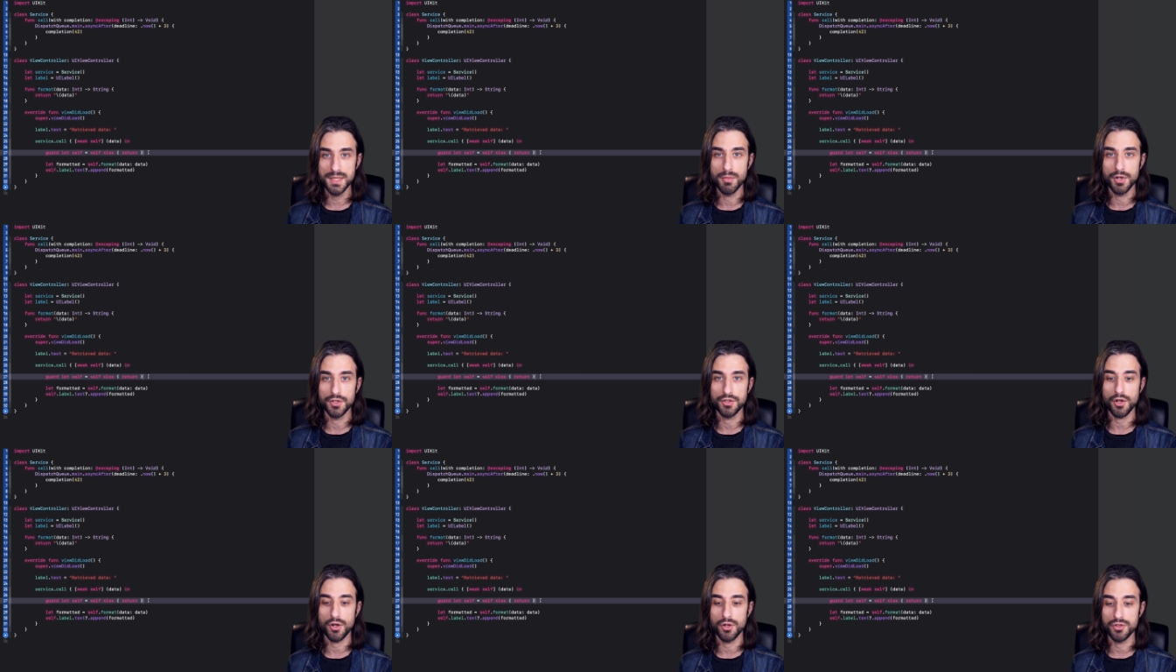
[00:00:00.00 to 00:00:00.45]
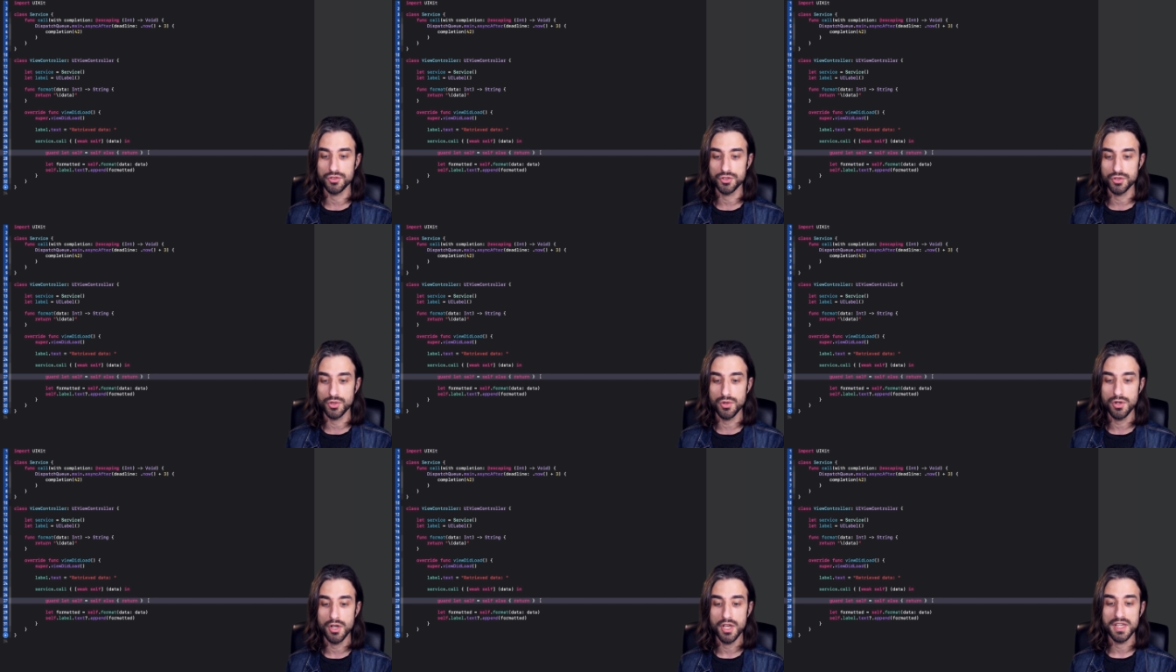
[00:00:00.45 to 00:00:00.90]
but
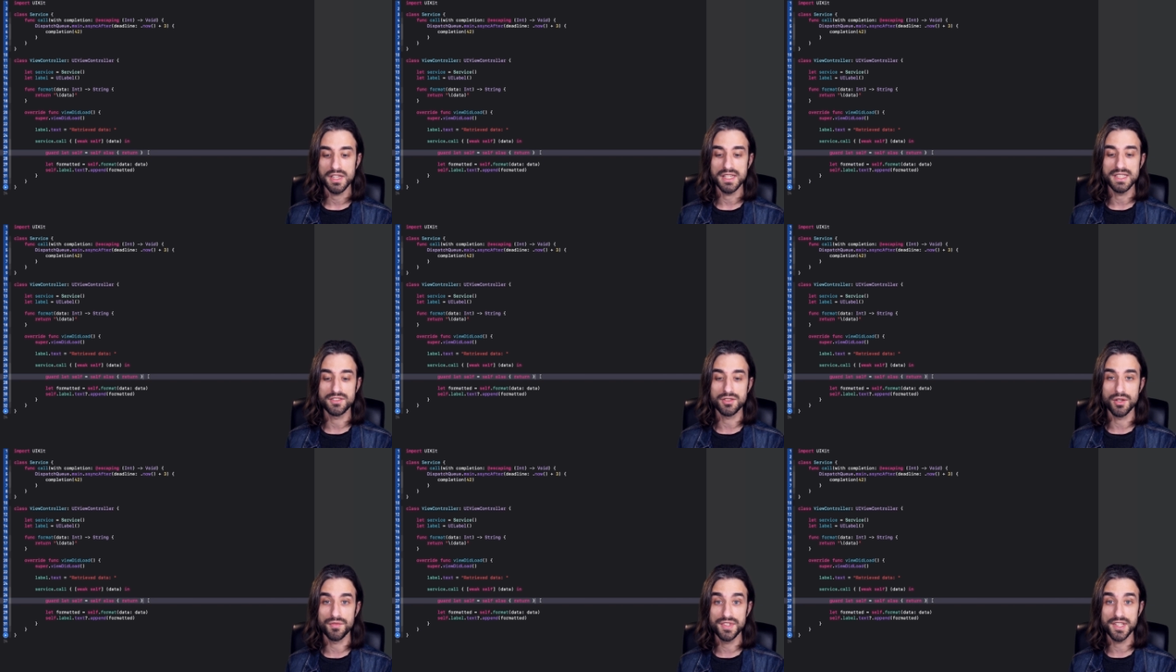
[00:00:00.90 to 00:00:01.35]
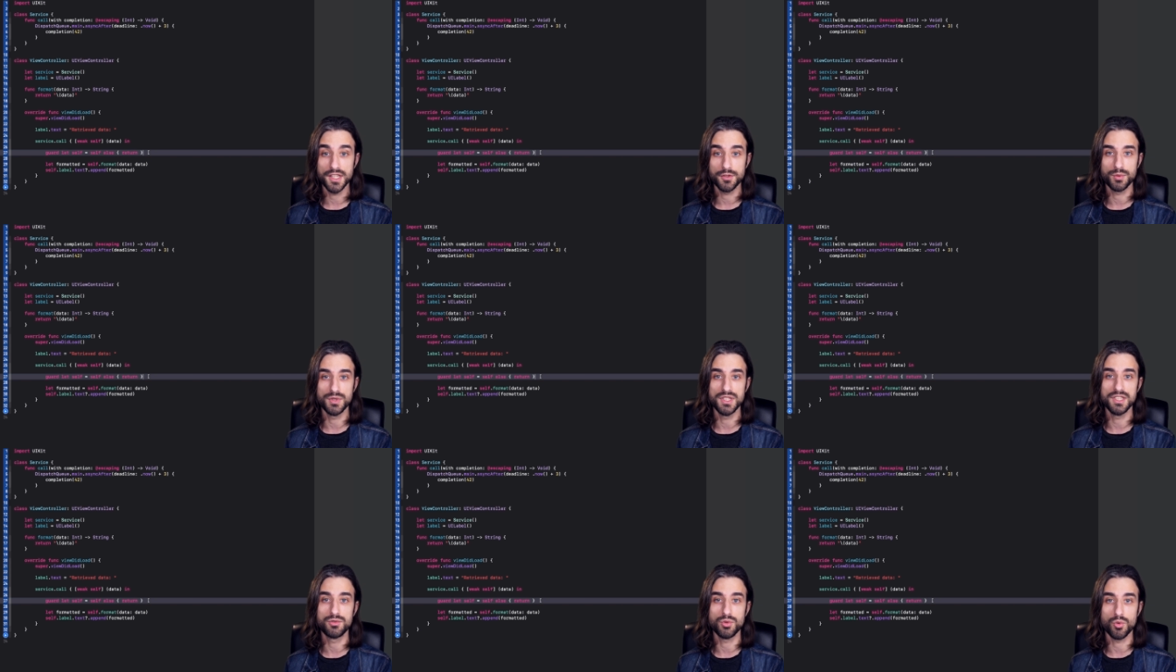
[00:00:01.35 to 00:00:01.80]
also it's something that
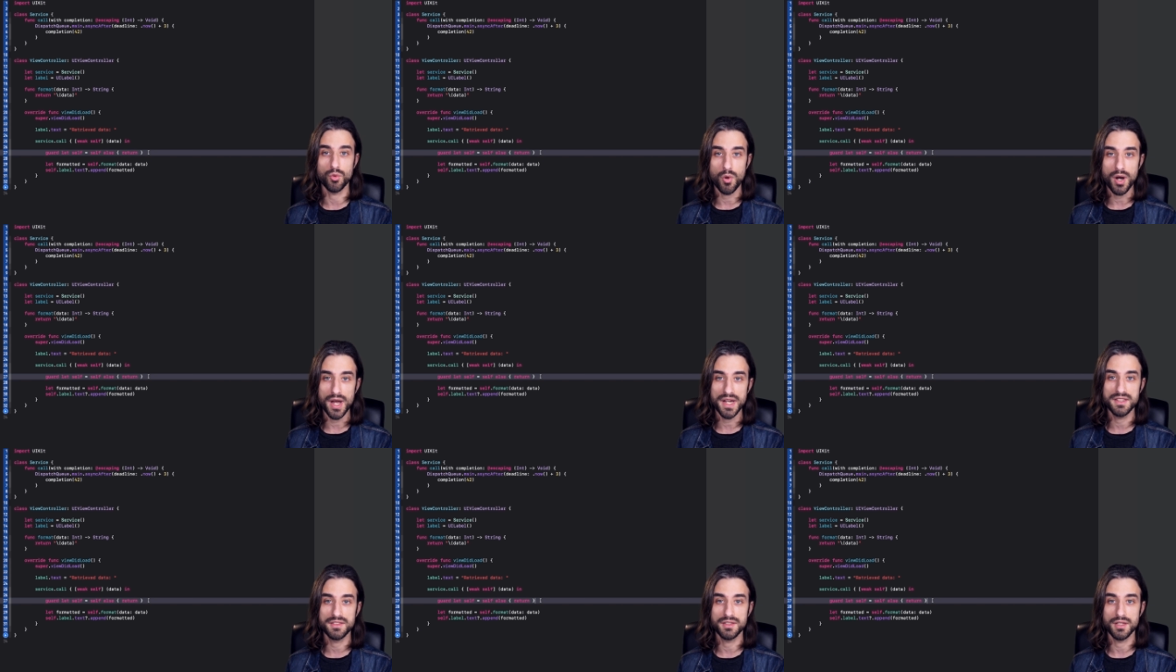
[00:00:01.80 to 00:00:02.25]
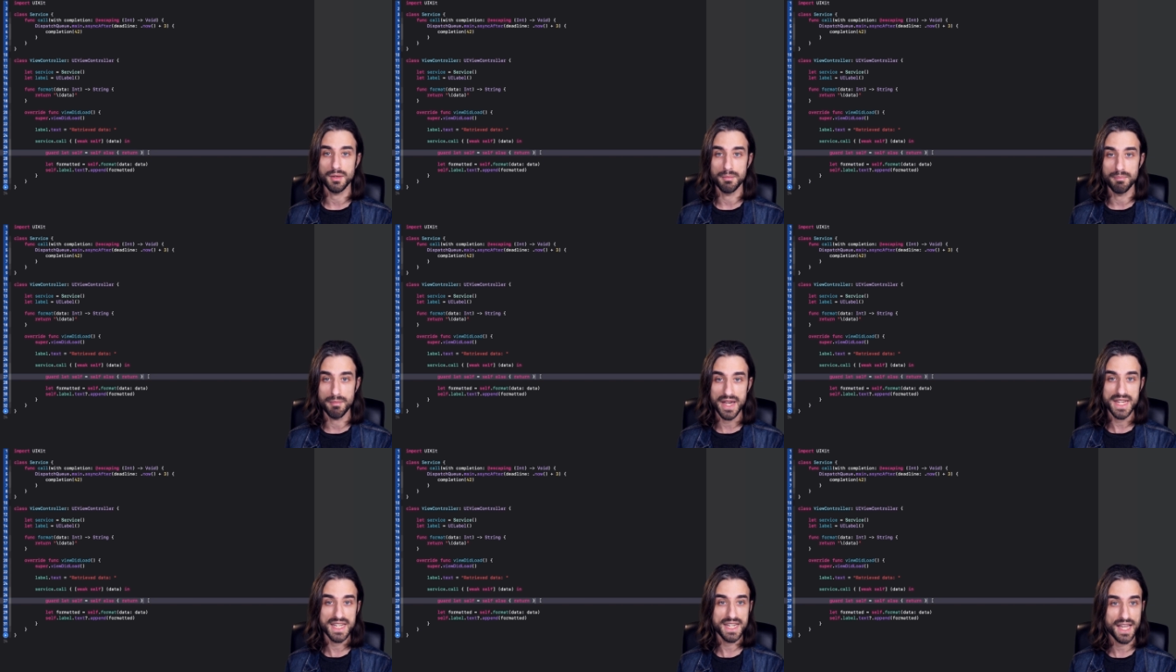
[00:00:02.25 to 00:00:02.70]
we need to write
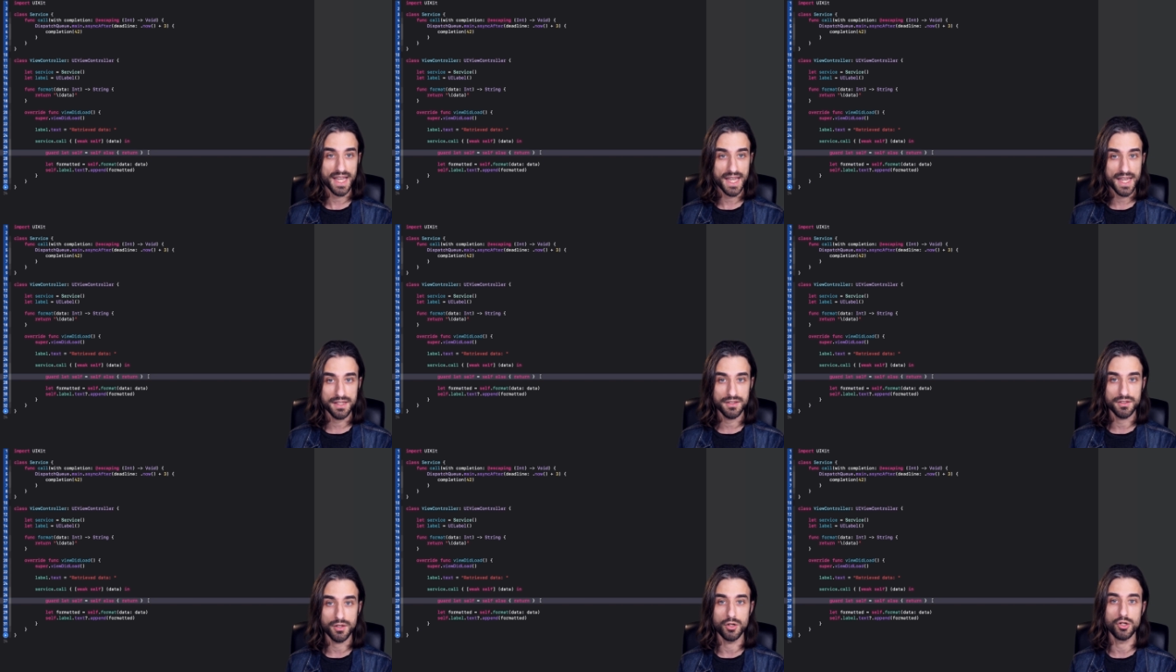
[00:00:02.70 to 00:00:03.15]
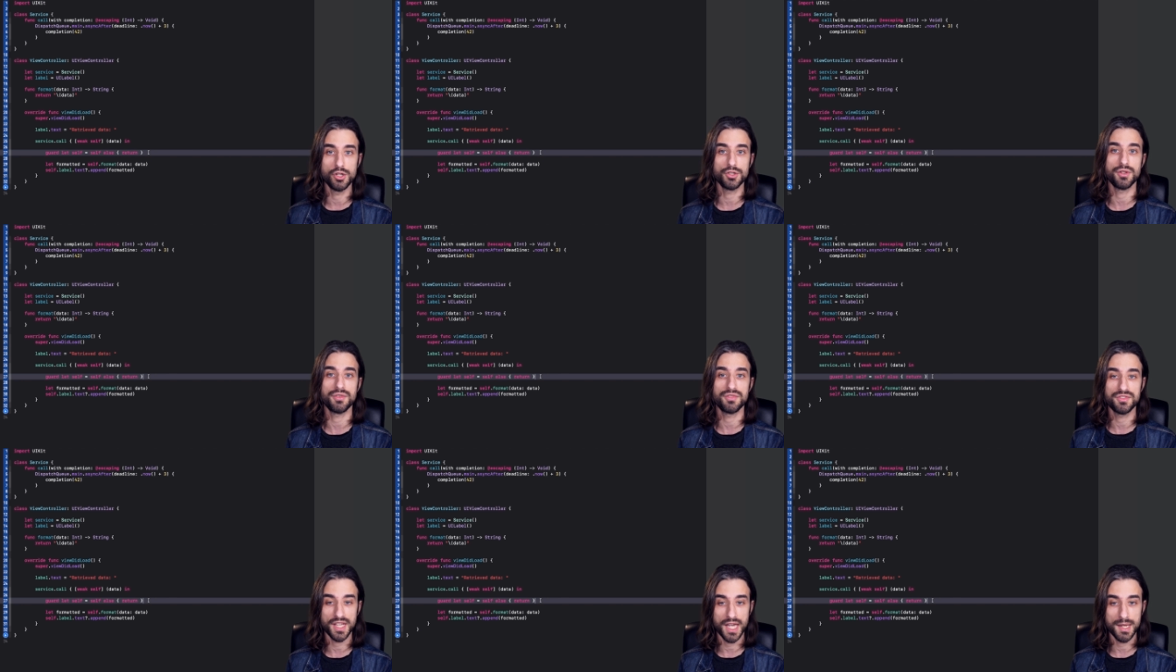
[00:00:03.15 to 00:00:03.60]
by hand a lot
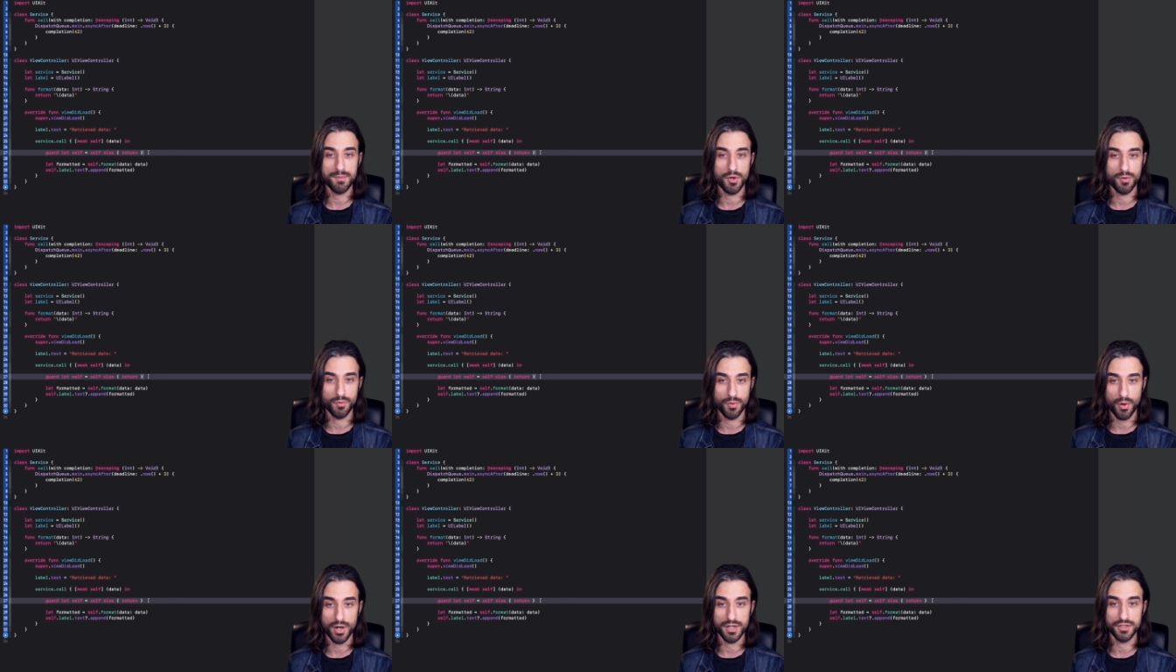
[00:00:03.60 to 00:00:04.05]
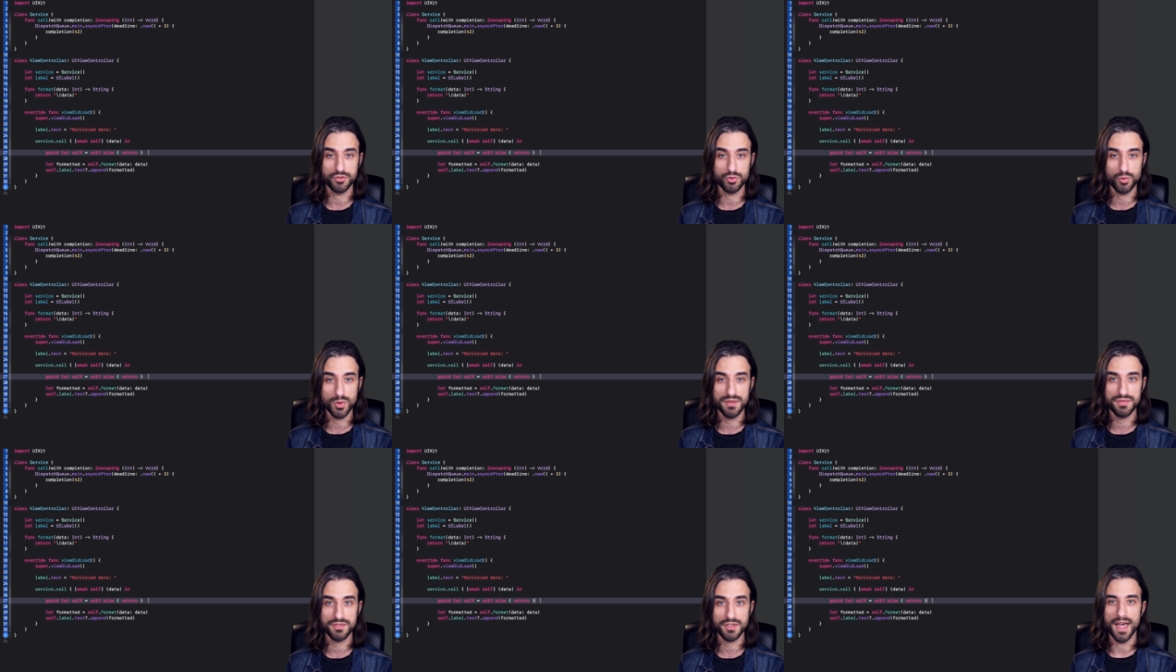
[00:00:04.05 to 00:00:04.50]
of time when we write
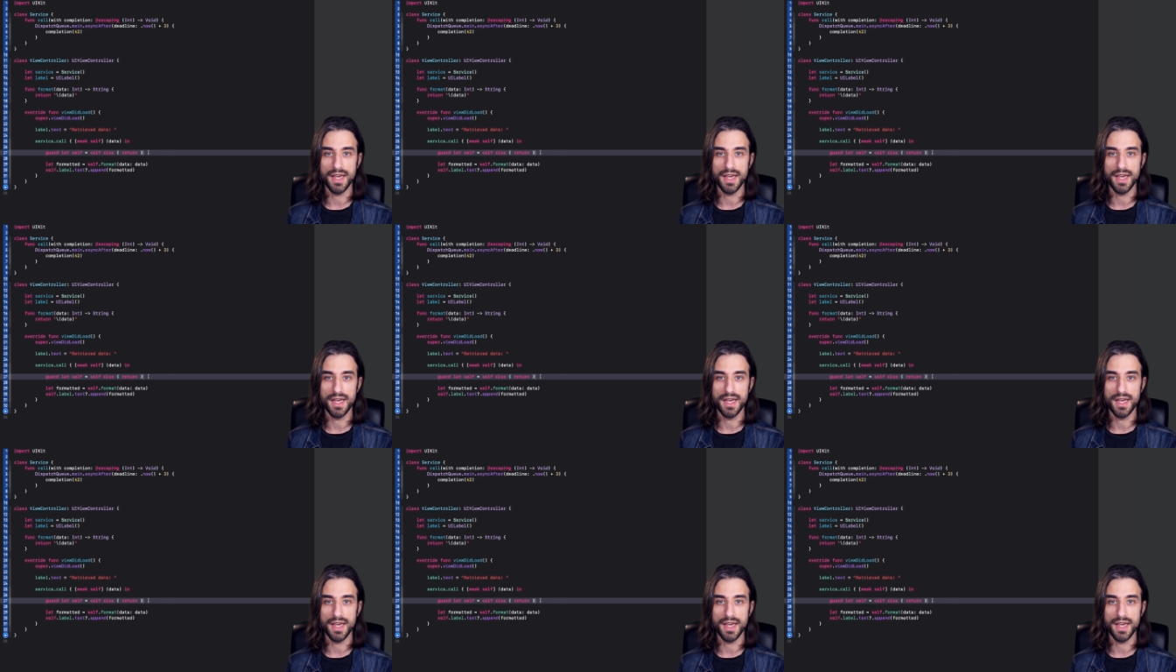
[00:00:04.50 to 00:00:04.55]
Swift.